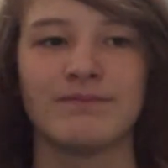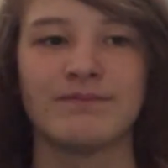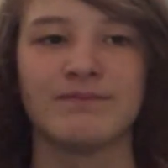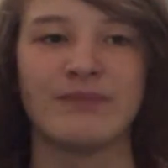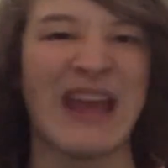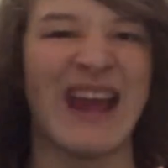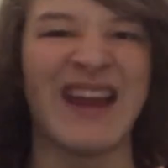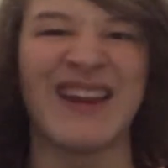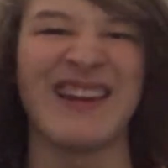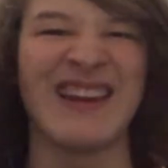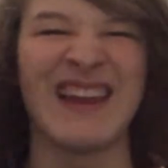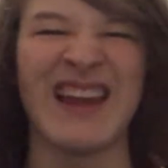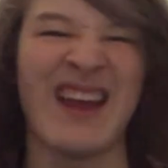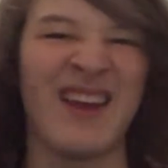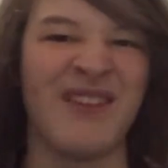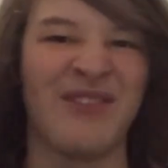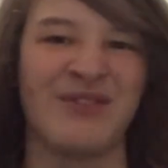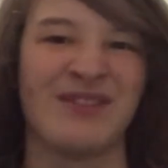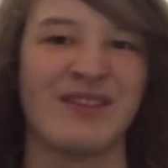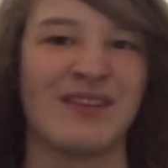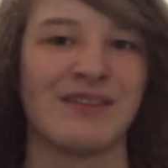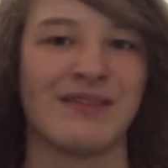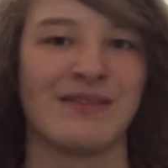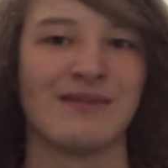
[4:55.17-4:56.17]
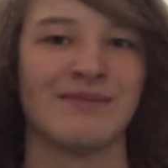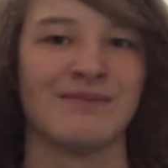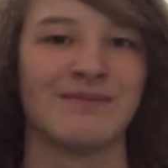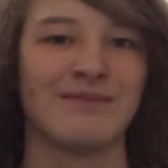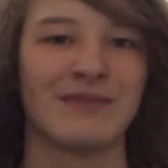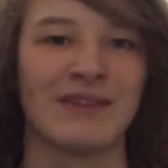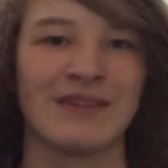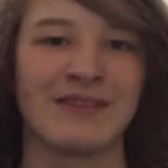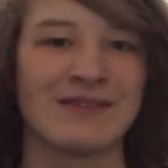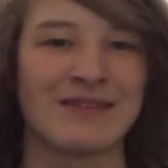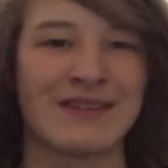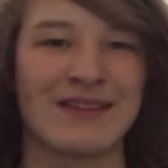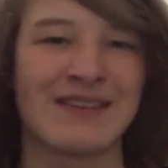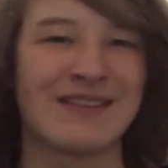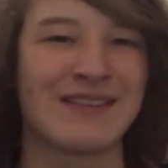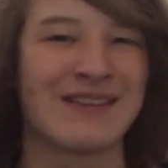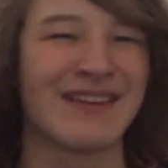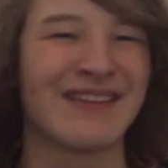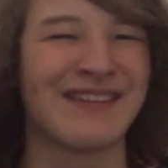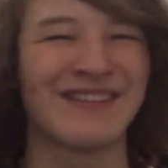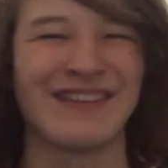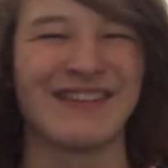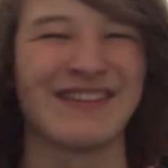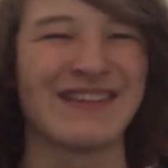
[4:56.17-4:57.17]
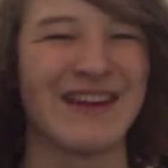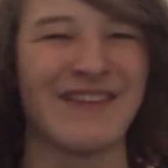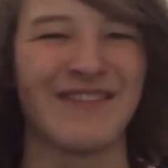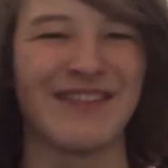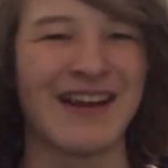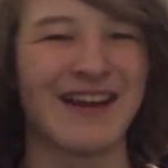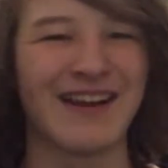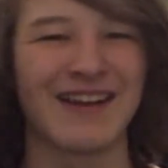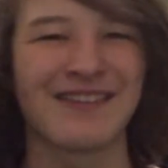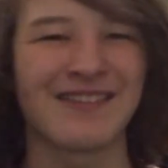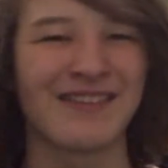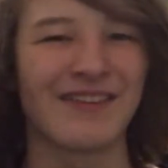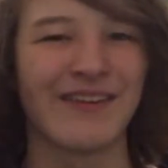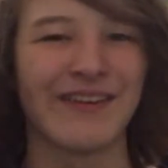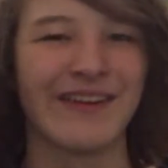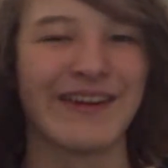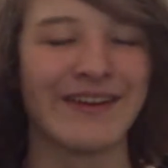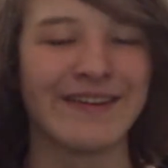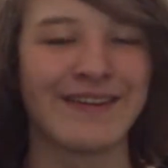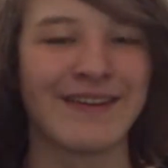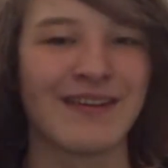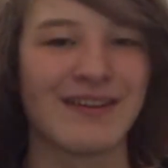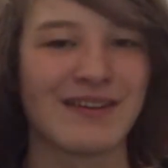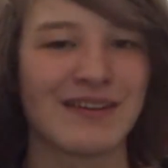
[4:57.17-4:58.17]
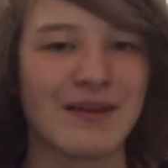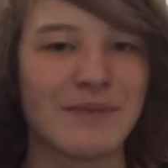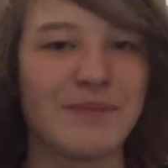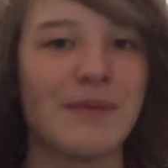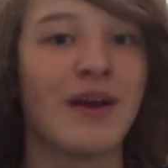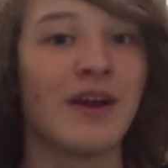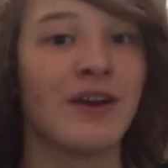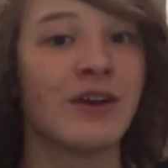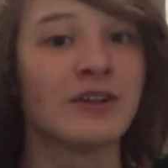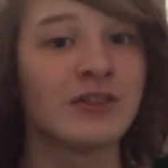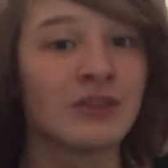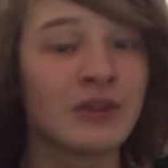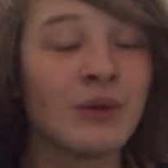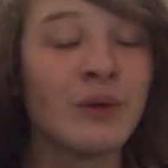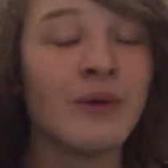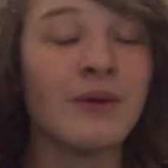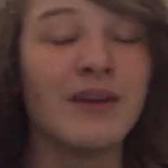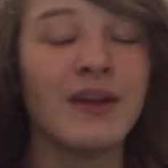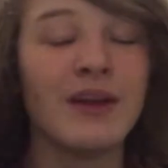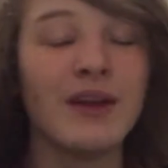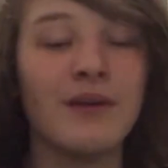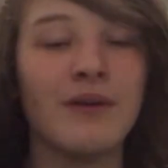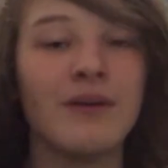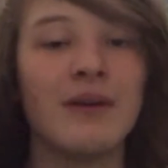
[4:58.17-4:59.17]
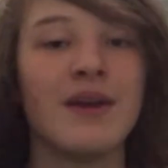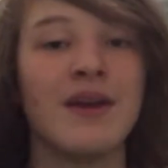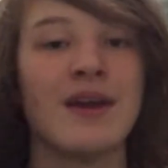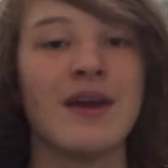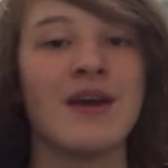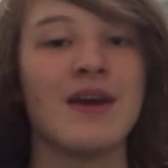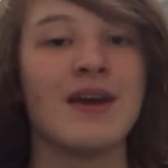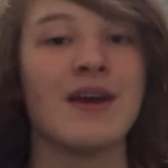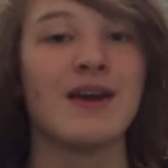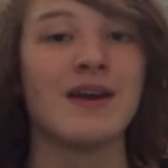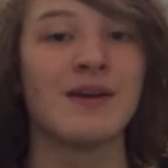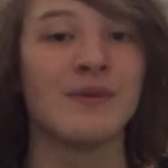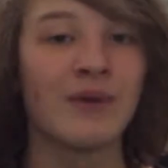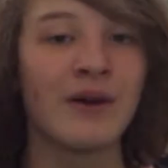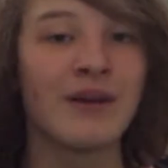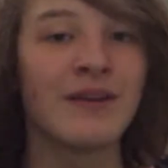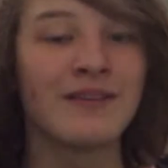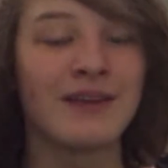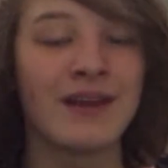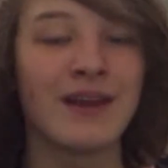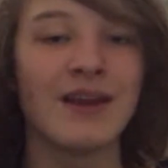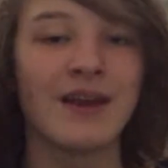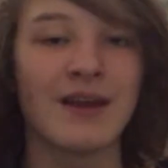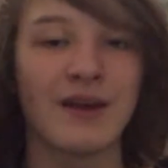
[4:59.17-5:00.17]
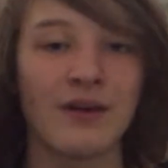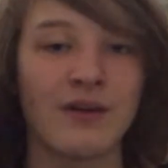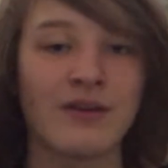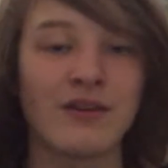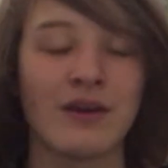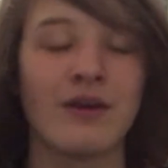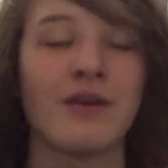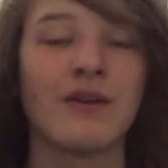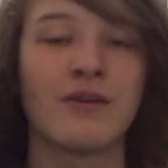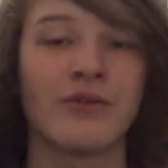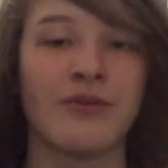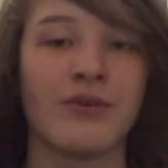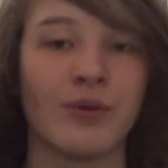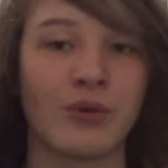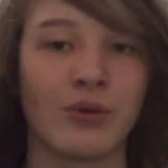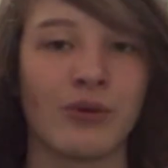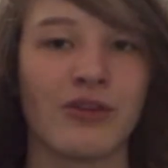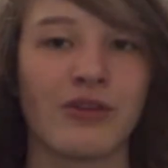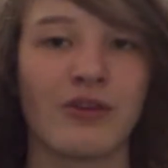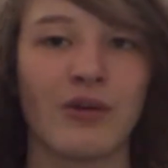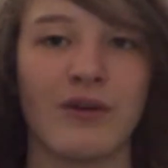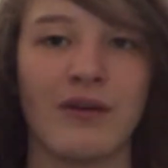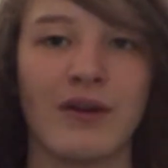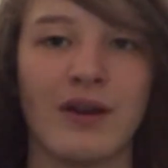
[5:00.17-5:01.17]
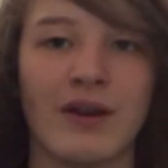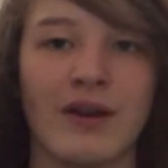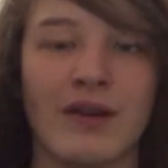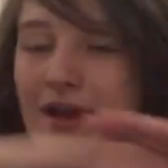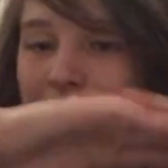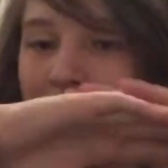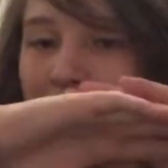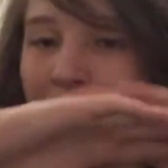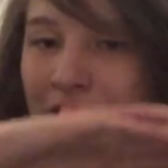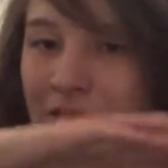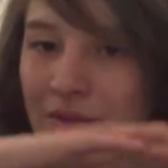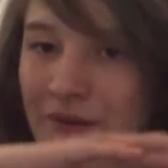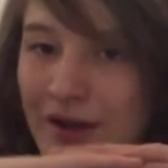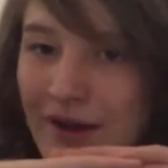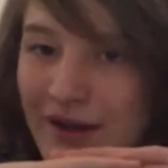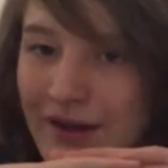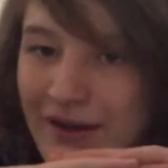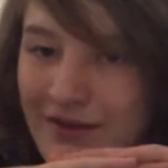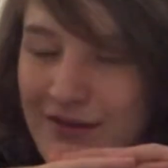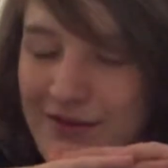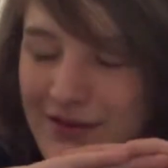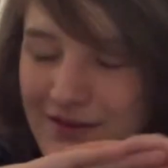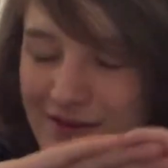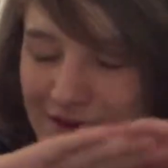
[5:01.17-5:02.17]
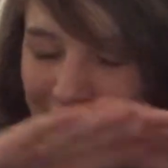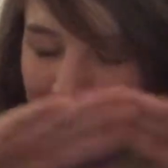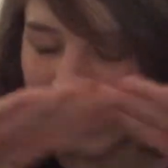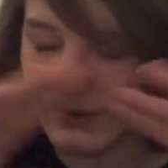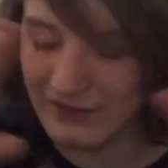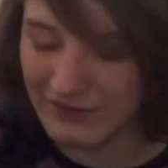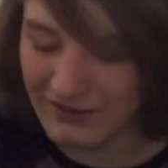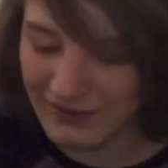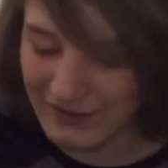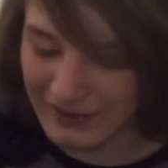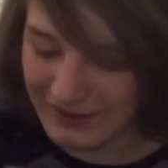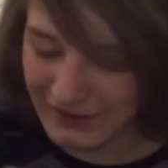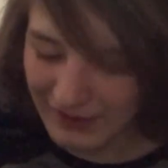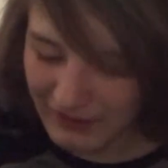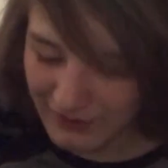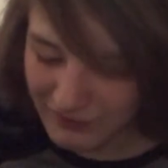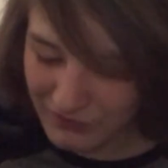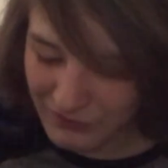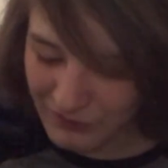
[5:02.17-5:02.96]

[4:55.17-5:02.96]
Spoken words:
and left. It doesn't sound that exciting, does it? But I assure you, One day I'll tell the full story. Anyway, let's just get on to the next